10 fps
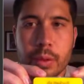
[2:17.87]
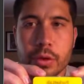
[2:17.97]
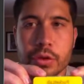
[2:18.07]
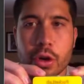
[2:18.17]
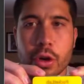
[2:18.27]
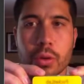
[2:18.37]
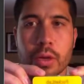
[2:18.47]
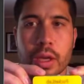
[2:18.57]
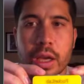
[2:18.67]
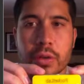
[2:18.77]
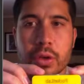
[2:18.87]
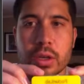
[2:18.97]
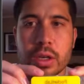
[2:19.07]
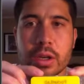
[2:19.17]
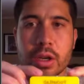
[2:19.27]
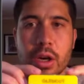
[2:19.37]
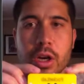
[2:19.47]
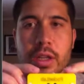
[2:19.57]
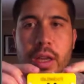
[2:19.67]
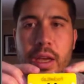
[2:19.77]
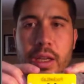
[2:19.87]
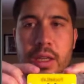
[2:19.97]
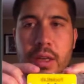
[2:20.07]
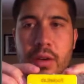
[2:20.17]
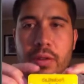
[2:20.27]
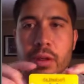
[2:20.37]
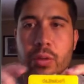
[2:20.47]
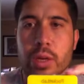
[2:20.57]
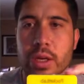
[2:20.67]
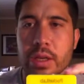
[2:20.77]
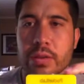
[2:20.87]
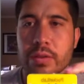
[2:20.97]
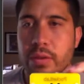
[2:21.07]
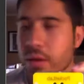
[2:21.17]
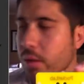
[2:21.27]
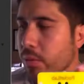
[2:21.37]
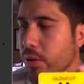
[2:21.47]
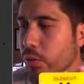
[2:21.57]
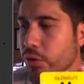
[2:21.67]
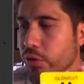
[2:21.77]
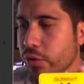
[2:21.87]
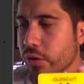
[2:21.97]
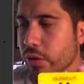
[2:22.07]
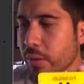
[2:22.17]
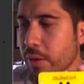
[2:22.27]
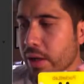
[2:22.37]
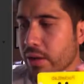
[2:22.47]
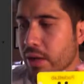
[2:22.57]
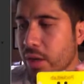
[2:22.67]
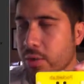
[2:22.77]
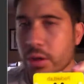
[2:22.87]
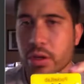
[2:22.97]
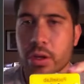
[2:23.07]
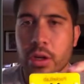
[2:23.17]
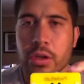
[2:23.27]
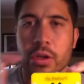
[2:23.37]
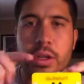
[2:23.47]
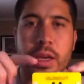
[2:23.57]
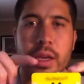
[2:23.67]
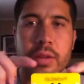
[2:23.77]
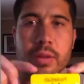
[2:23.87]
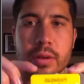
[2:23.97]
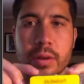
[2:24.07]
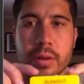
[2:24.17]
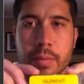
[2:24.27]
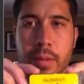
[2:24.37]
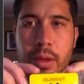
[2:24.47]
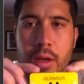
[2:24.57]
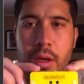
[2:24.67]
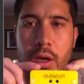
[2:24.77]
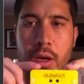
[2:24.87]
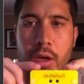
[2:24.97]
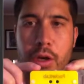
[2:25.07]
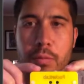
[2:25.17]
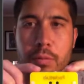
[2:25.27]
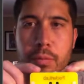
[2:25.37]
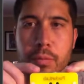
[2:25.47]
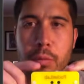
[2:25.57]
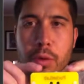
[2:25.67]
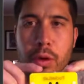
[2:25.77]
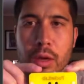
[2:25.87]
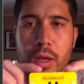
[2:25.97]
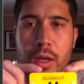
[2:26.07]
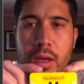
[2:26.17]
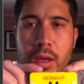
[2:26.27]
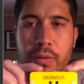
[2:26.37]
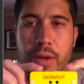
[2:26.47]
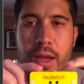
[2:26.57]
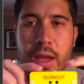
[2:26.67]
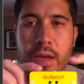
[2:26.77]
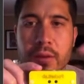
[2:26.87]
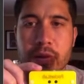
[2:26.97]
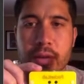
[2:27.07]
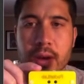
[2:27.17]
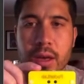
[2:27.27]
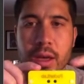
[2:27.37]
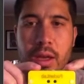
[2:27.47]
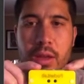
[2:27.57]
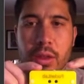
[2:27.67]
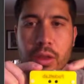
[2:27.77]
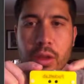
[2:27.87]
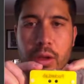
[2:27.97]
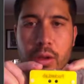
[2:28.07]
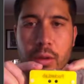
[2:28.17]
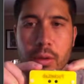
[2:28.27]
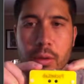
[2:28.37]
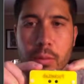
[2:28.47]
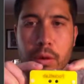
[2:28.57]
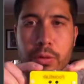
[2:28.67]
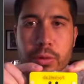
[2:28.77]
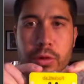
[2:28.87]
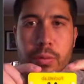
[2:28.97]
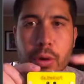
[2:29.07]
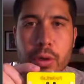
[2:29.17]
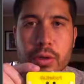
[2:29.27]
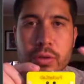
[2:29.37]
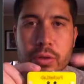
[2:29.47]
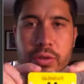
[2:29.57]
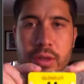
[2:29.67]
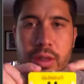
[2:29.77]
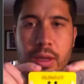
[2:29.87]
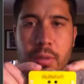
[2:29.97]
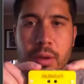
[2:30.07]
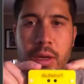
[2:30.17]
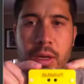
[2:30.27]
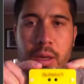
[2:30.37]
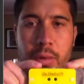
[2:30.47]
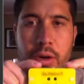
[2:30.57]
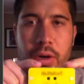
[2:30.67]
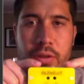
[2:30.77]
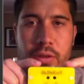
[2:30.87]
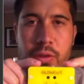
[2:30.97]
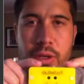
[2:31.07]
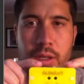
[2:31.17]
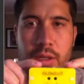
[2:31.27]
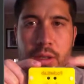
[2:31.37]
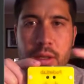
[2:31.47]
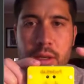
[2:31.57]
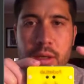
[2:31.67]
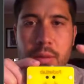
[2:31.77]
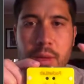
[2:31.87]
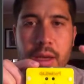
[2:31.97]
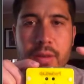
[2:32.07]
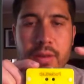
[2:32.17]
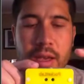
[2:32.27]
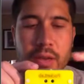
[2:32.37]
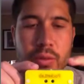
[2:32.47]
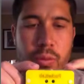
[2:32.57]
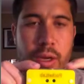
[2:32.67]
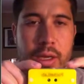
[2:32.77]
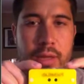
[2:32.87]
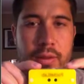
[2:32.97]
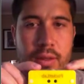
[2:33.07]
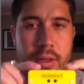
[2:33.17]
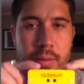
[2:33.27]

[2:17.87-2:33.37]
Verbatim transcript: So if you click on any of the readings, um, and we'll choose the magnetometer to look at, um, if it has a multiple components, you'll see them come across the screen um, as X, Y, and Z.